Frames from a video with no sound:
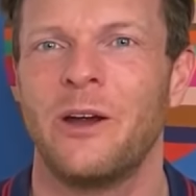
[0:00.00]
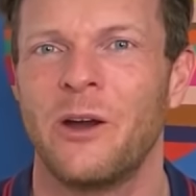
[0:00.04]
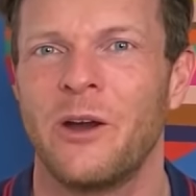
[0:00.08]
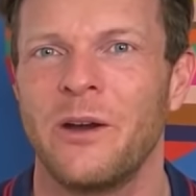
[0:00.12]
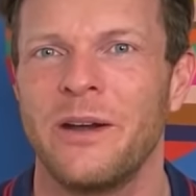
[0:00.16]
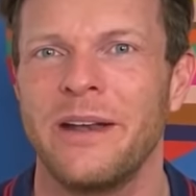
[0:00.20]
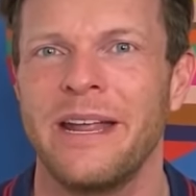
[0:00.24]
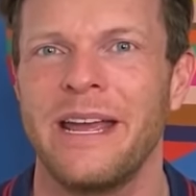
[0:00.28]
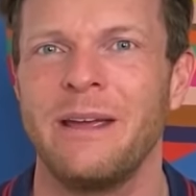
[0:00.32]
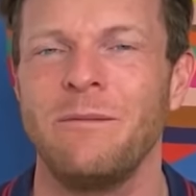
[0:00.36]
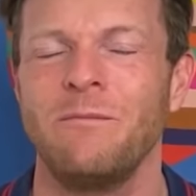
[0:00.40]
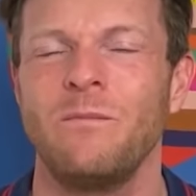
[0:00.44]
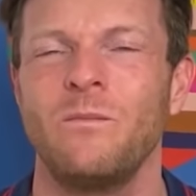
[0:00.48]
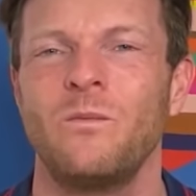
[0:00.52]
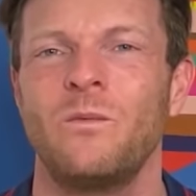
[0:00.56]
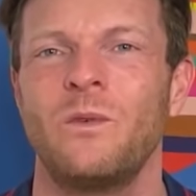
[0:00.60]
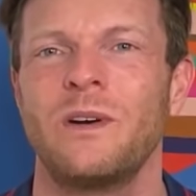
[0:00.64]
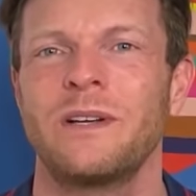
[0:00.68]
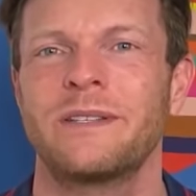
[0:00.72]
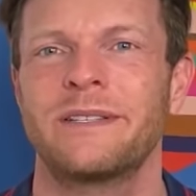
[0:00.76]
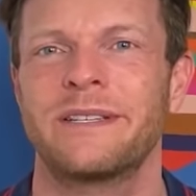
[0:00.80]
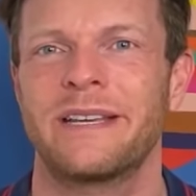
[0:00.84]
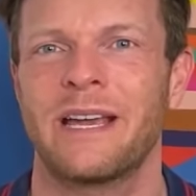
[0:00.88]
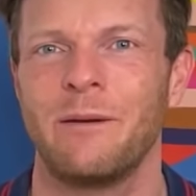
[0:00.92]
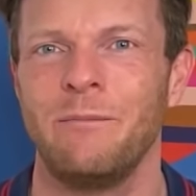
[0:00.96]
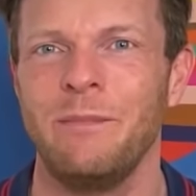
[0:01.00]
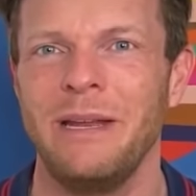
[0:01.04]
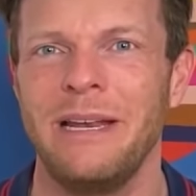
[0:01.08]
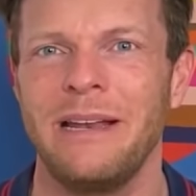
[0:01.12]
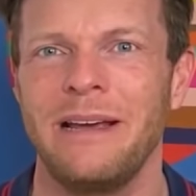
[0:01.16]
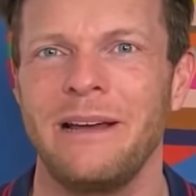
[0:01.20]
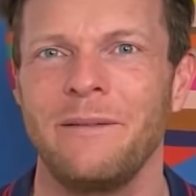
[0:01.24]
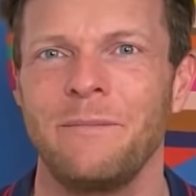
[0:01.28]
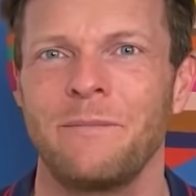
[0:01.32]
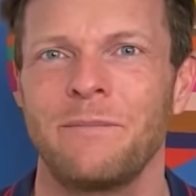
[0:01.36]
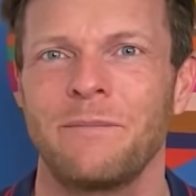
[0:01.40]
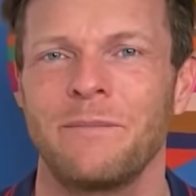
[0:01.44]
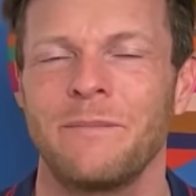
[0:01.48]
Her name was
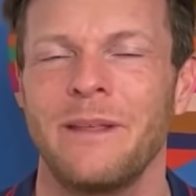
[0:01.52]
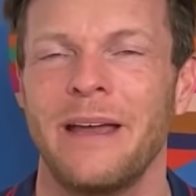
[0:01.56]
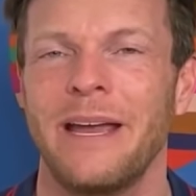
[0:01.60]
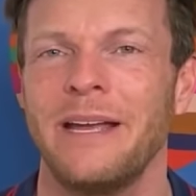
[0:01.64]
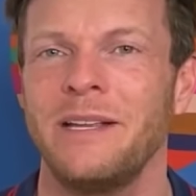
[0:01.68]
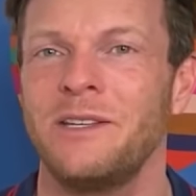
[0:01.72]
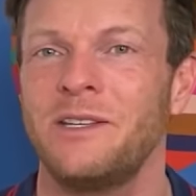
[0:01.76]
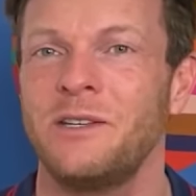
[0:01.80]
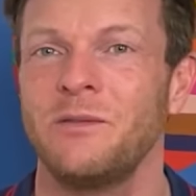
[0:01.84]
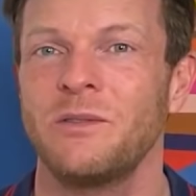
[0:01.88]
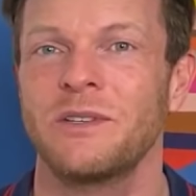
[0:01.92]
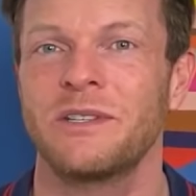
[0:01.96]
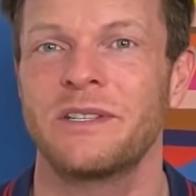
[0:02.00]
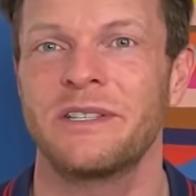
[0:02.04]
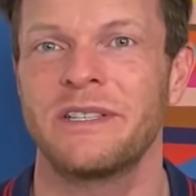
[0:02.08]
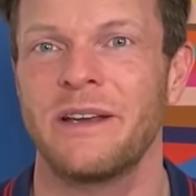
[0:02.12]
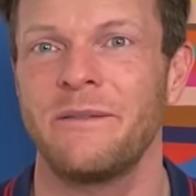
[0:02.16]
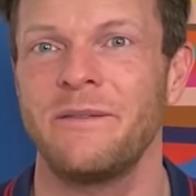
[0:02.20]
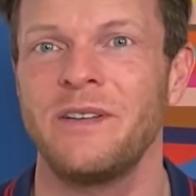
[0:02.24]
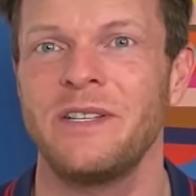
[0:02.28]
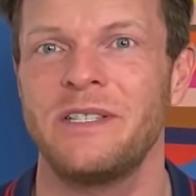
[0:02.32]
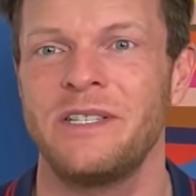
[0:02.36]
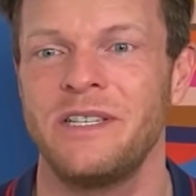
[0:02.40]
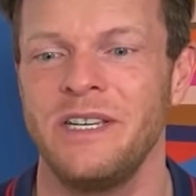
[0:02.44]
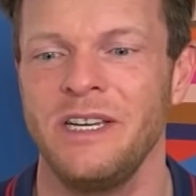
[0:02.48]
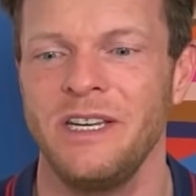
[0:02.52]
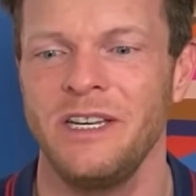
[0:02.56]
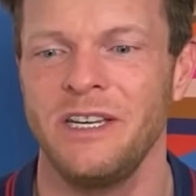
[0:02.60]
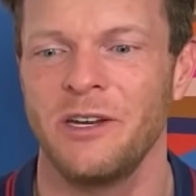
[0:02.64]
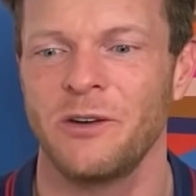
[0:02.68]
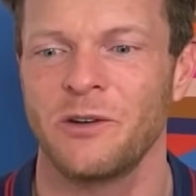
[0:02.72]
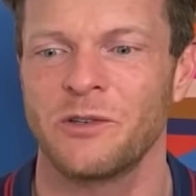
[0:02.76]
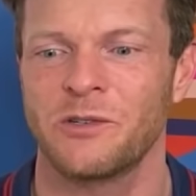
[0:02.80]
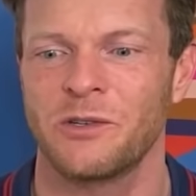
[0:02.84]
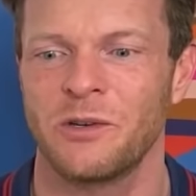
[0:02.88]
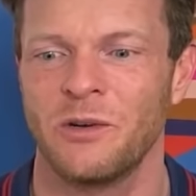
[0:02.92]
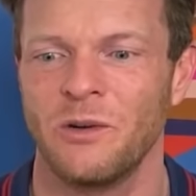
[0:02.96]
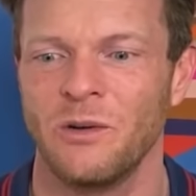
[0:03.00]
Camilla, and she was 17
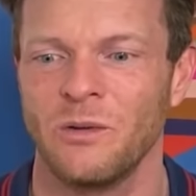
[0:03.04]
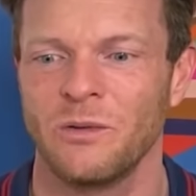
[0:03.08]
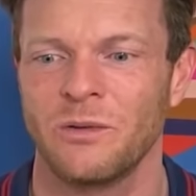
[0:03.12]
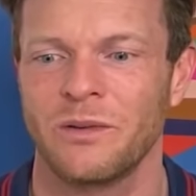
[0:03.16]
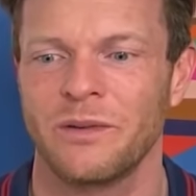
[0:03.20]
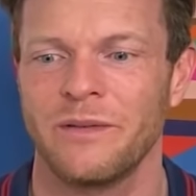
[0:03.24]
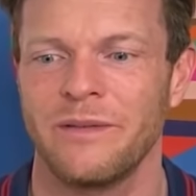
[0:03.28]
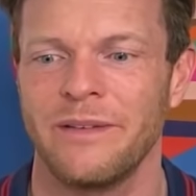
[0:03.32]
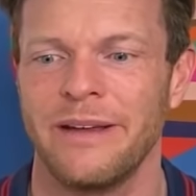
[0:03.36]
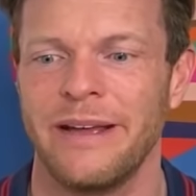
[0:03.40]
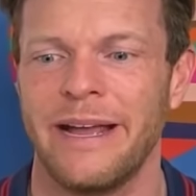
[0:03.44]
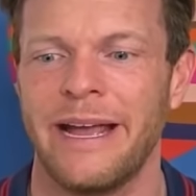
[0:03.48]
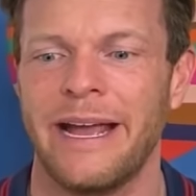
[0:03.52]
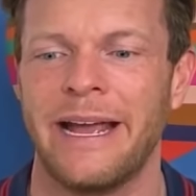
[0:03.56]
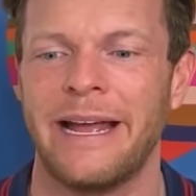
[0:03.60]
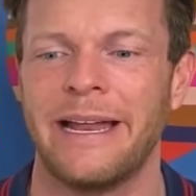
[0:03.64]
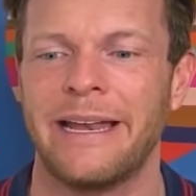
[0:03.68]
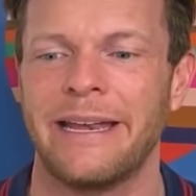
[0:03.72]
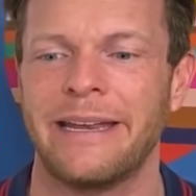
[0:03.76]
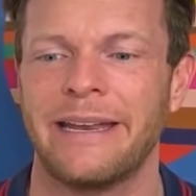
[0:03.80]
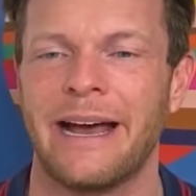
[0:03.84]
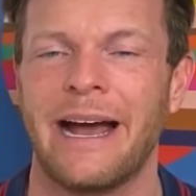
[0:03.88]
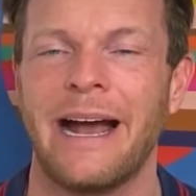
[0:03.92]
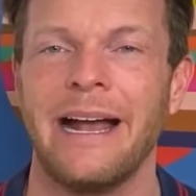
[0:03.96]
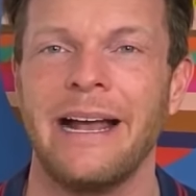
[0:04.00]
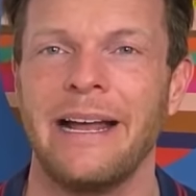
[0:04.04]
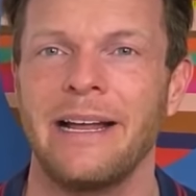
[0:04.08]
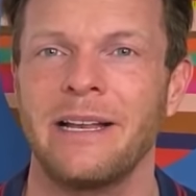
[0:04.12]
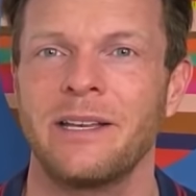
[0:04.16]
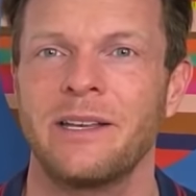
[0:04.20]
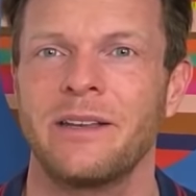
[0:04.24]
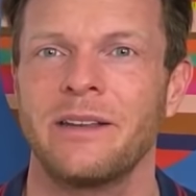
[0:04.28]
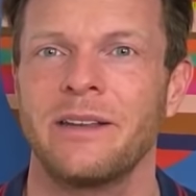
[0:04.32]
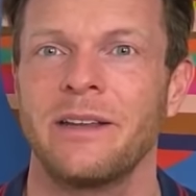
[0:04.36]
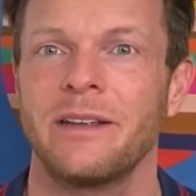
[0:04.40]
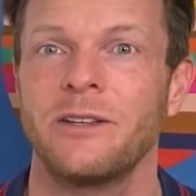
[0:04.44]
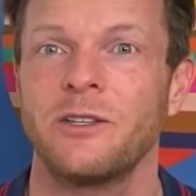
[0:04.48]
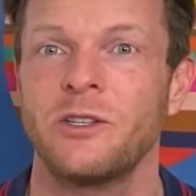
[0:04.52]
years old. And I had
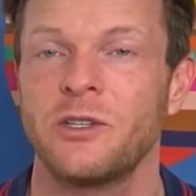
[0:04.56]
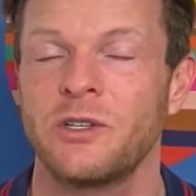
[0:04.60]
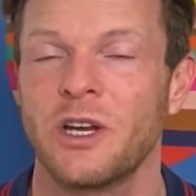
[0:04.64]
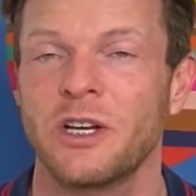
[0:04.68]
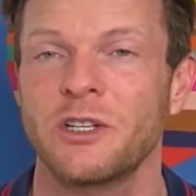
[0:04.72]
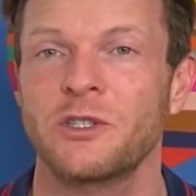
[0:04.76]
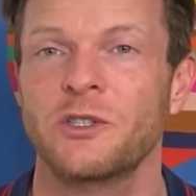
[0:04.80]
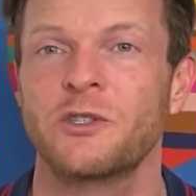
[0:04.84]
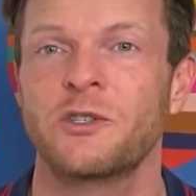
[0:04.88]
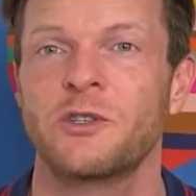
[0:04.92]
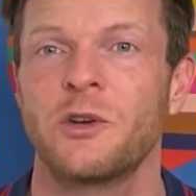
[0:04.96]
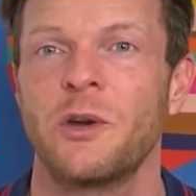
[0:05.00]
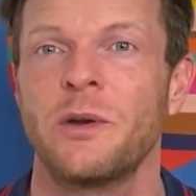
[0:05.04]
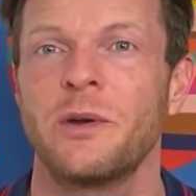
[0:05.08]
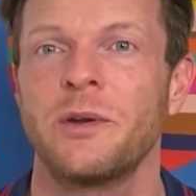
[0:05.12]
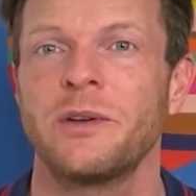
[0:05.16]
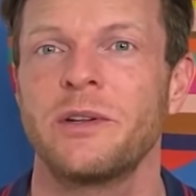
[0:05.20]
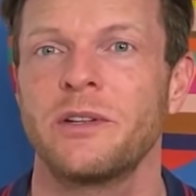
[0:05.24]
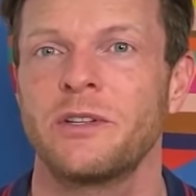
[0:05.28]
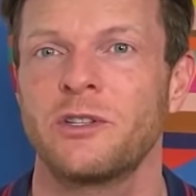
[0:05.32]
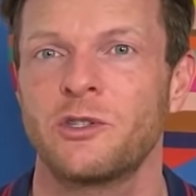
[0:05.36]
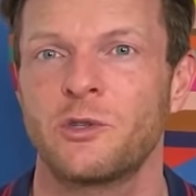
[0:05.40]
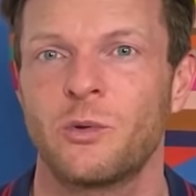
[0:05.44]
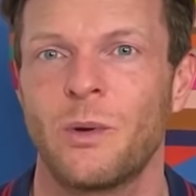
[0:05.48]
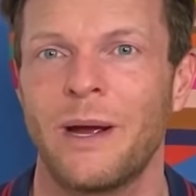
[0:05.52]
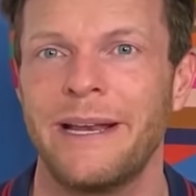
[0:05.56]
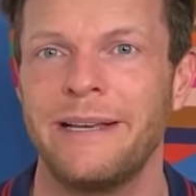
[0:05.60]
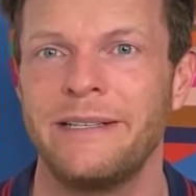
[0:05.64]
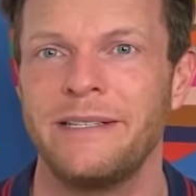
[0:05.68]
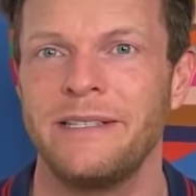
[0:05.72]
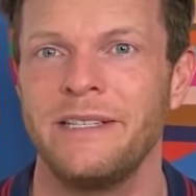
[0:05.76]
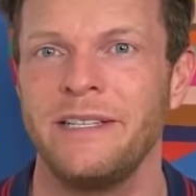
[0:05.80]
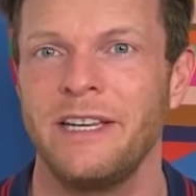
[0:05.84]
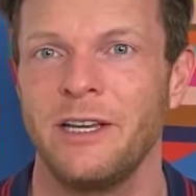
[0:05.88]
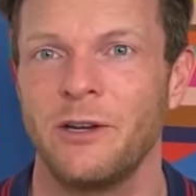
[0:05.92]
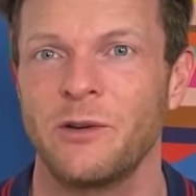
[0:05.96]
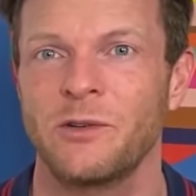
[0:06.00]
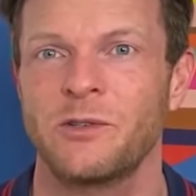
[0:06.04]
just turned
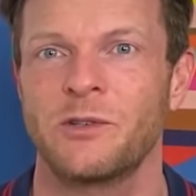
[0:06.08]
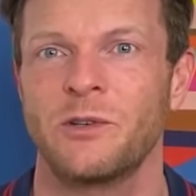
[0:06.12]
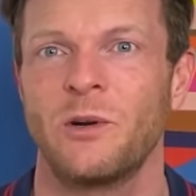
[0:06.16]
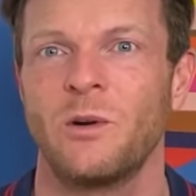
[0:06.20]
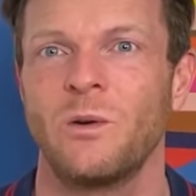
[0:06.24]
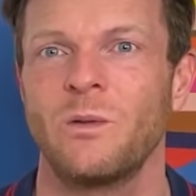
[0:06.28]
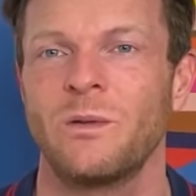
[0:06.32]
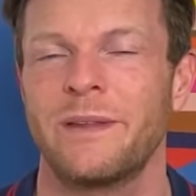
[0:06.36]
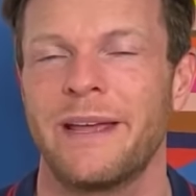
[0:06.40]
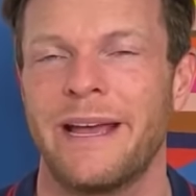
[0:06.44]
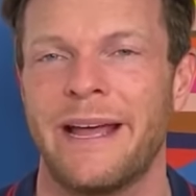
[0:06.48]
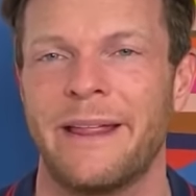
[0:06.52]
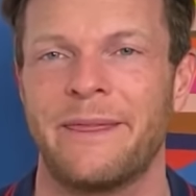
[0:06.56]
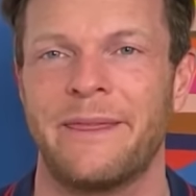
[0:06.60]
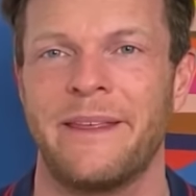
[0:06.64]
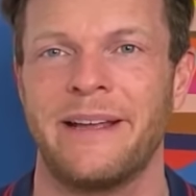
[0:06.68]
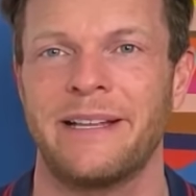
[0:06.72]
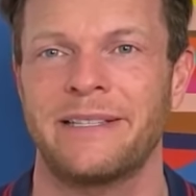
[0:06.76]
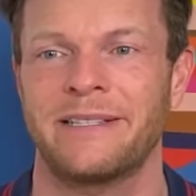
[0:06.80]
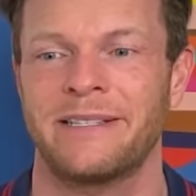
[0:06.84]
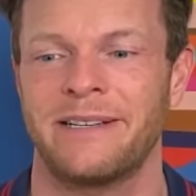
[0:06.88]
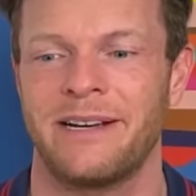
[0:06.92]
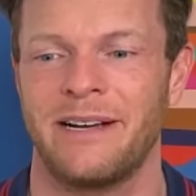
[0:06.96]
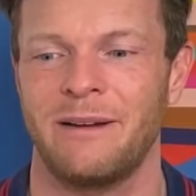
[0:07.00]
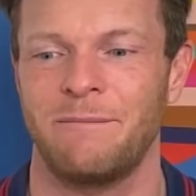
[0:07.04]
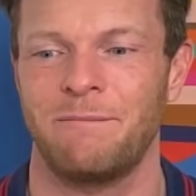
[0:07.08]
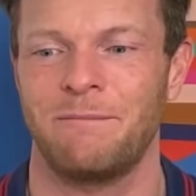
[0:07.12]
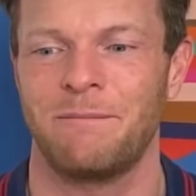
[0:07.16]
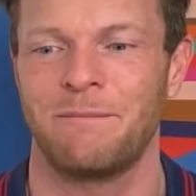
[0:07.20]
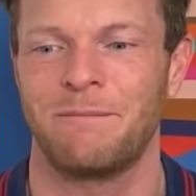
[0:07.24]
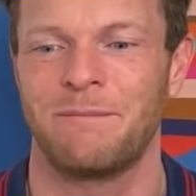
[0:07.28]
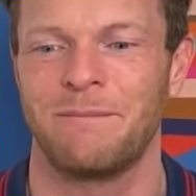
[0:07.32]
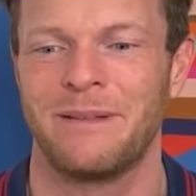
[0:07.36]
20 years old at that time.